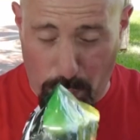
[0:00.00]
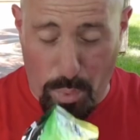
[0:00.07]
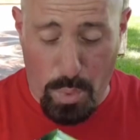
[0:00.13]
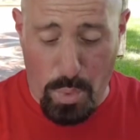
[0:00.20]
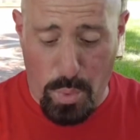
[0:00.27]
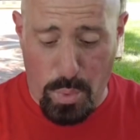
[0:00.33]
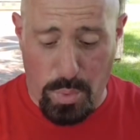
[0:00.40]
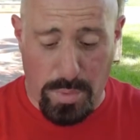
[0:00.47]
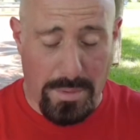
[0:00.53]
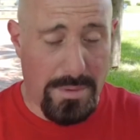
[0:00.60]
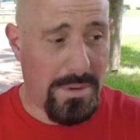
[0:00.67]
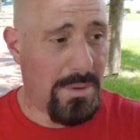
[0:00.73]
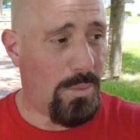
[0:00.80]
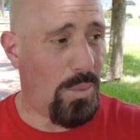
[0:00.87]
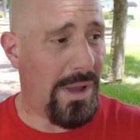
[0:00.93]
whoo,
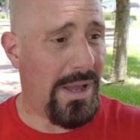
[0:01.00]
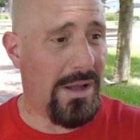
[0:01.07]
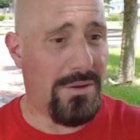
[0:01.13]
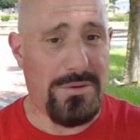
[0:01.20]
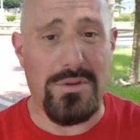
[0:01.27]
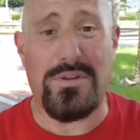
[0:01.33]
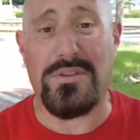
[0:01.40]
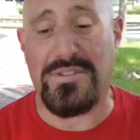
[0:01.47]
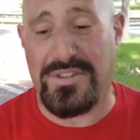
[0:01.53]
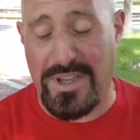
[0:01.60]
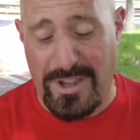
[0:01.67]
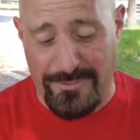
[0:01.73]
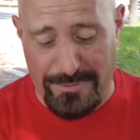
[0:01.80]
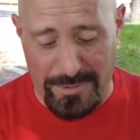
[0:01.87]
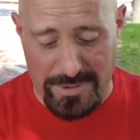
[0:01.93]
wow, you can
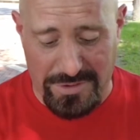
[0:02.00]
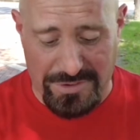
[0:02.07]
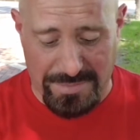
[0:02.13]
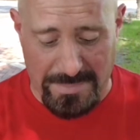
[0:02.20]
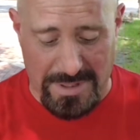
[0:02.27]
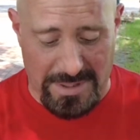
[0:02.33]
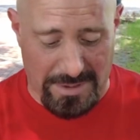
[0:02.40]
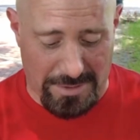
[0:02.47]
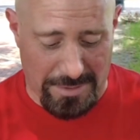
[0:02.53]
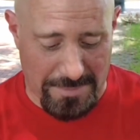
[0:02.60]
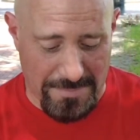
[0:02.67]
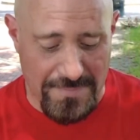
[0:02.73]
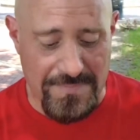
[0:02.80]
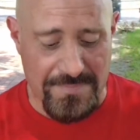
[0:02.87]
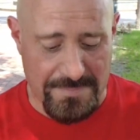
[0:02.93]
definitely smell,
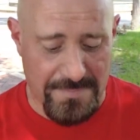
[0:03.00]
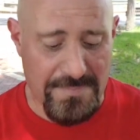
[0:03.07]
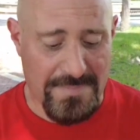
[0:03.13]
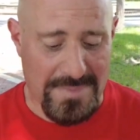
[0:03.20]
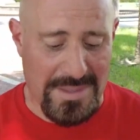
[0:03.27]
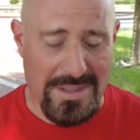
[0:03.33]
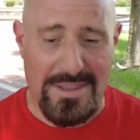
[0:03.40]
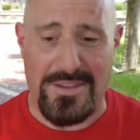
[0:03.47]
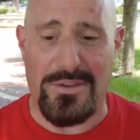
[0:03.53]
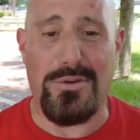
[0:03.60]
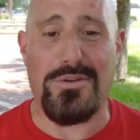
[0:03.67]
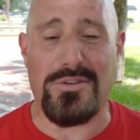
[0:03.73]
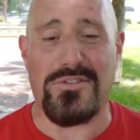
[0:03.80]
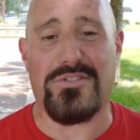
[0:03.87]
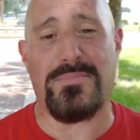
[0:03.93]
you
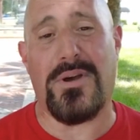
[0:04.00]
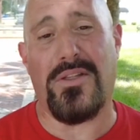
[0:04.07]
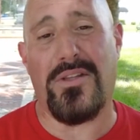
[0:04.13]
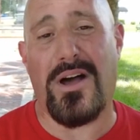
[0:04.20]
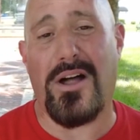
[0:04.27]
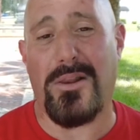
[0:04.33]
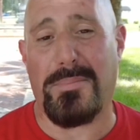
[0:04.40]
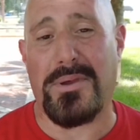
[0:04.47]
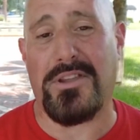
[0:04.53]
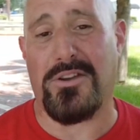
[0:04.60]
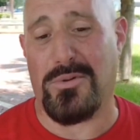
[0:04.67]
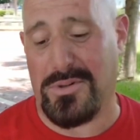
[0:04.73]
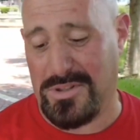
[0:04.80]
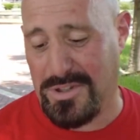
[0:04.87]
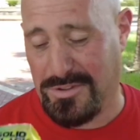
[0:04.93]
can smell the
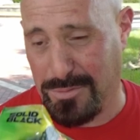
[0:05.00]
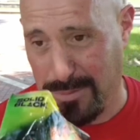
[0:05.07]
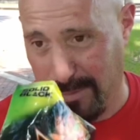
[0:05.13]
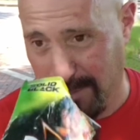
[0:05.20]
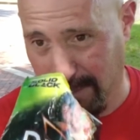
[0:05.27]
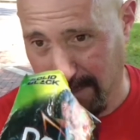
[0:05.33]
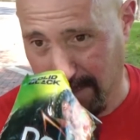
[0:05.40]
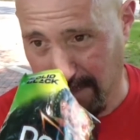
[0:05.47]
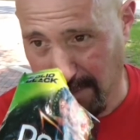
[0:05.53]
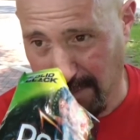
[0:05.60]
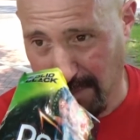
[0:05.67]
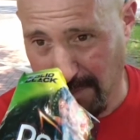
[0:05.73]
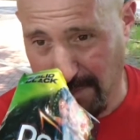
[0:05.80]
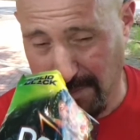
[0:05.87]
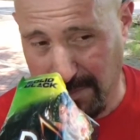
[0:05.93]
jalapeno in this one.
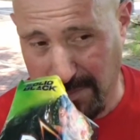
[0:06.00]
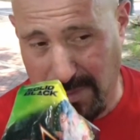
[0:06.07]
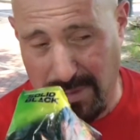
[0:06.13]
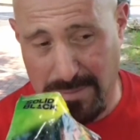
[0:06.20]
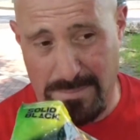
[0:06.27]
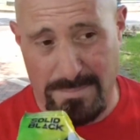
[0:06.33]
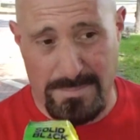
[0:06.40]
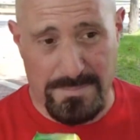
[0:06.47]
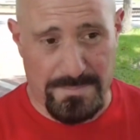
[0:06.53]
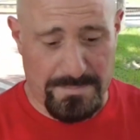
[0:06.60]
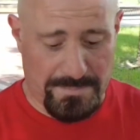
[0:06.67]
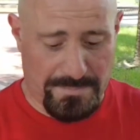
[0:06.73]
Mm.